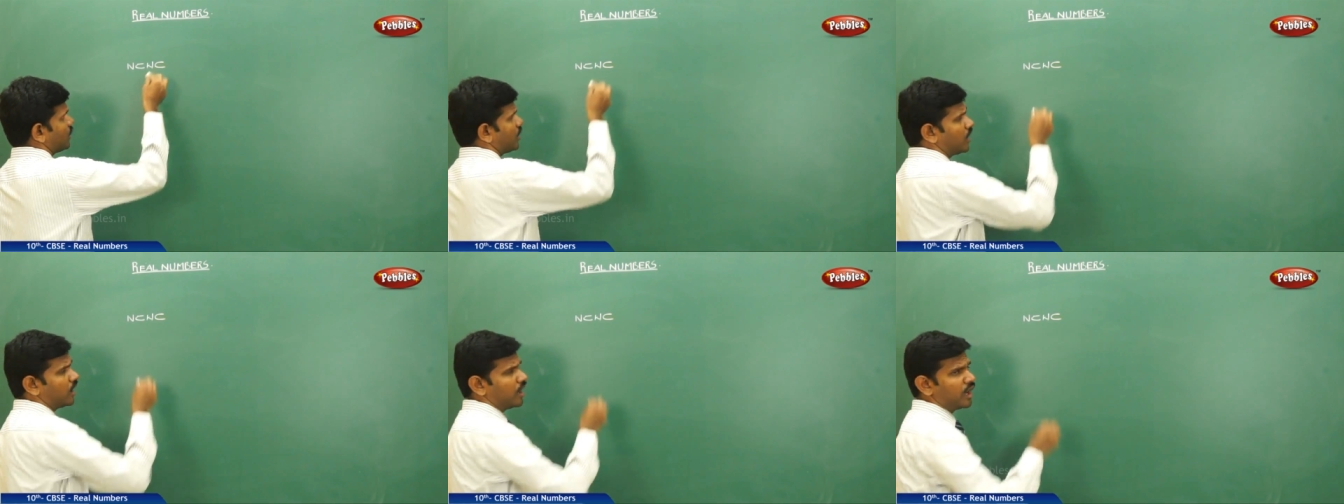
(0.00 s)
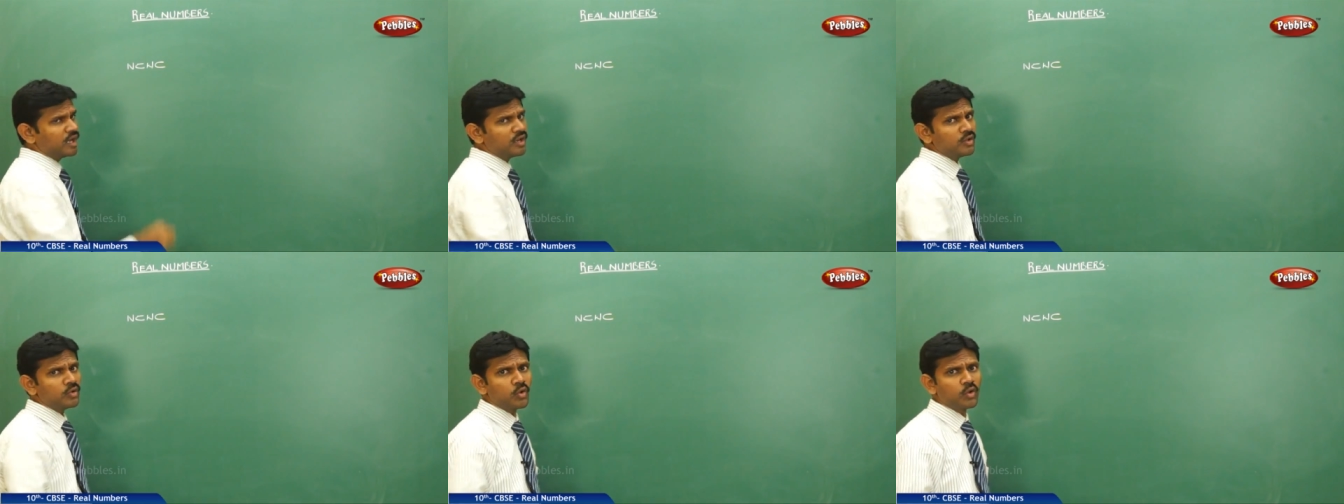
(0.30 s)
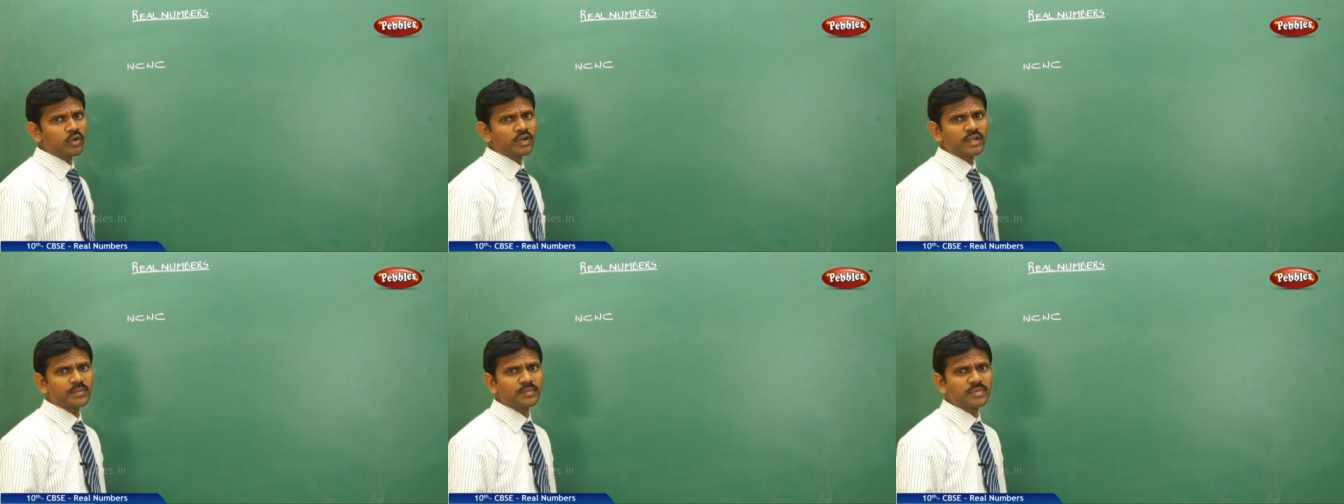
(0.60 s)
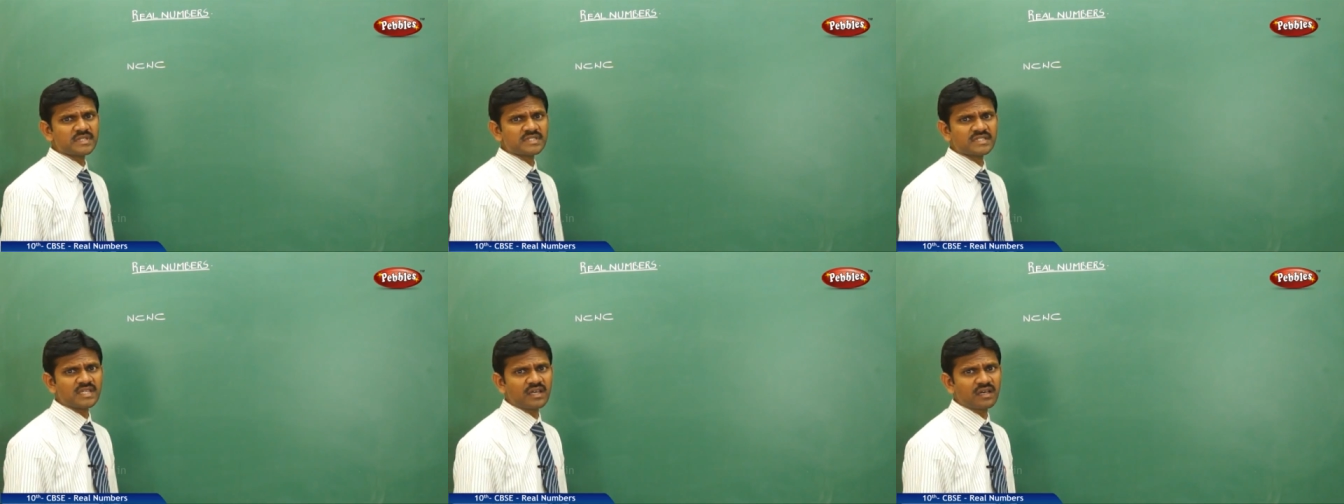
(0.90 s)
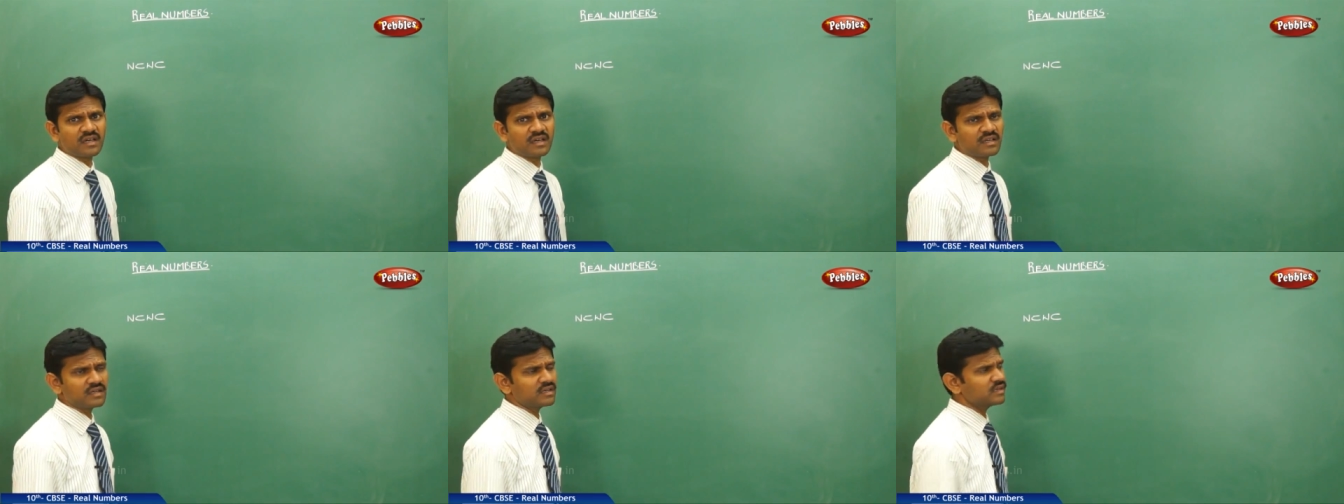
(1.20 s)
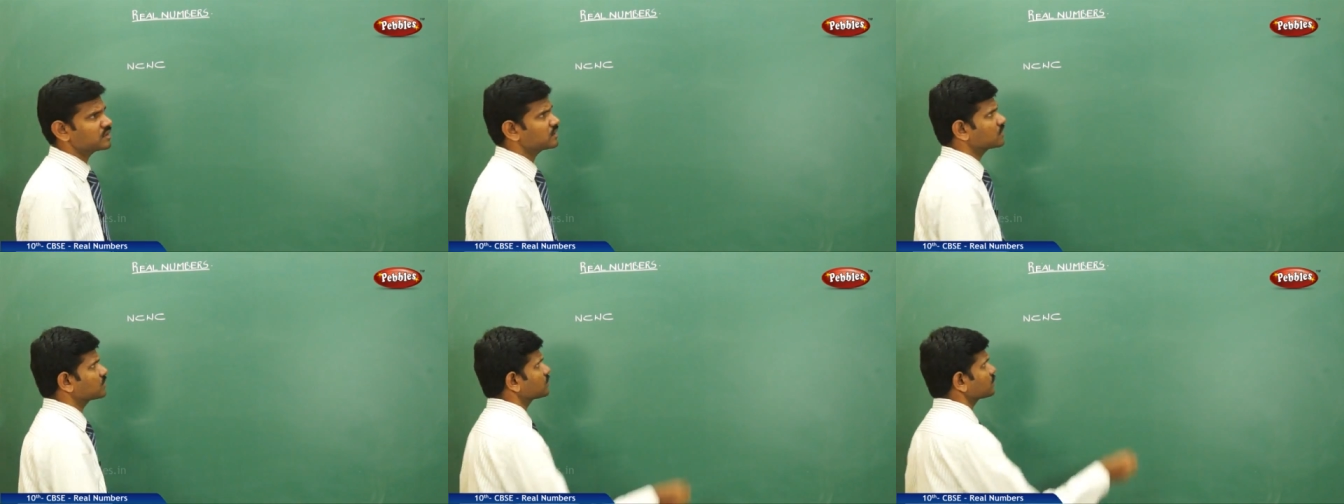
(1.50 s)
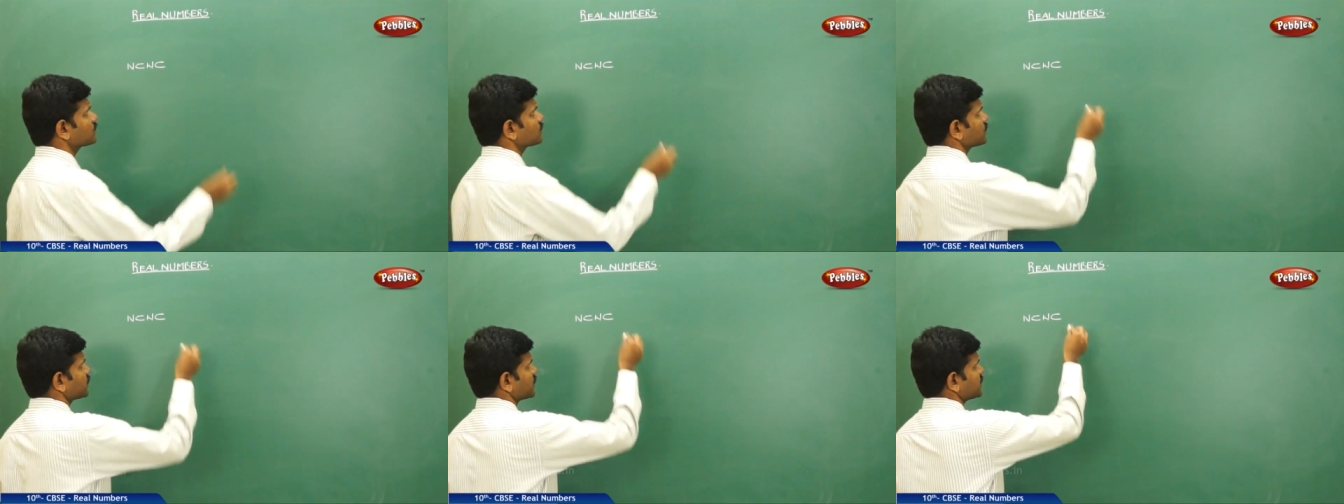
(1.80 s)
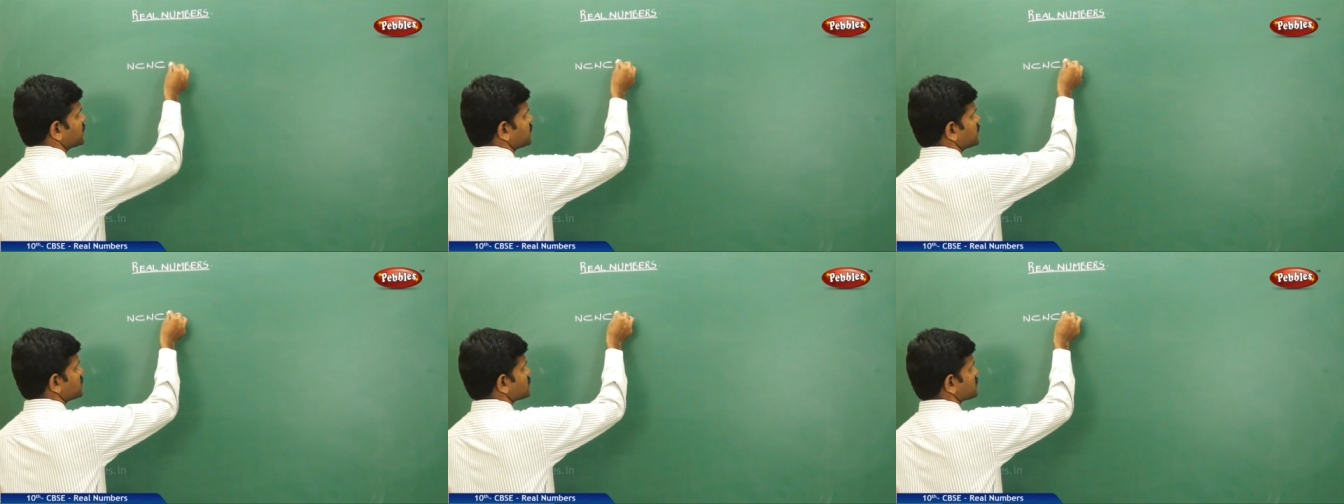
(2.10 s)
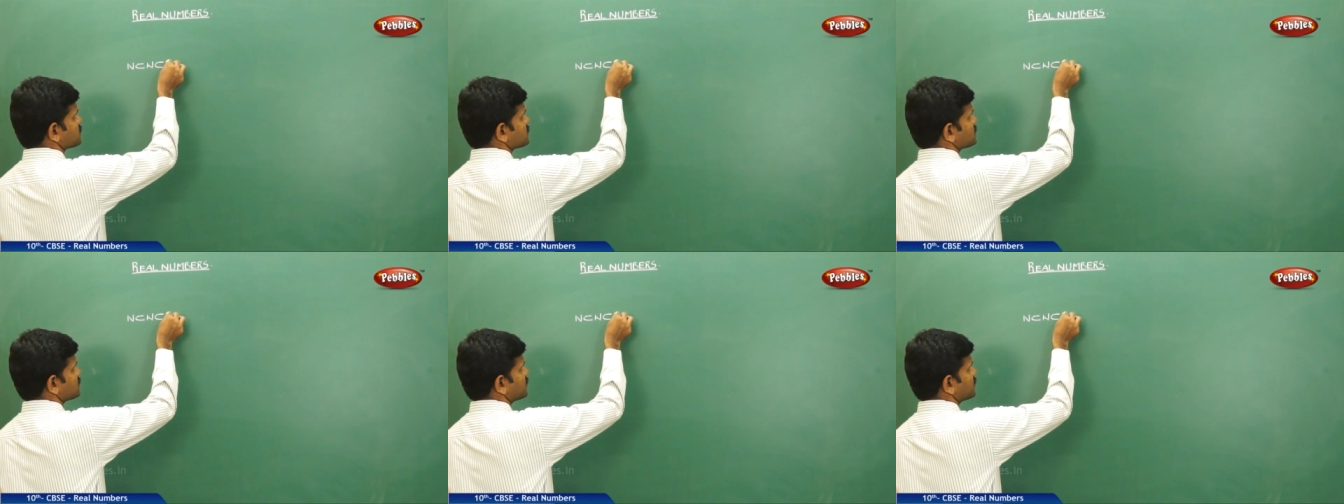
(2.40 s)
all whole numbers are integers.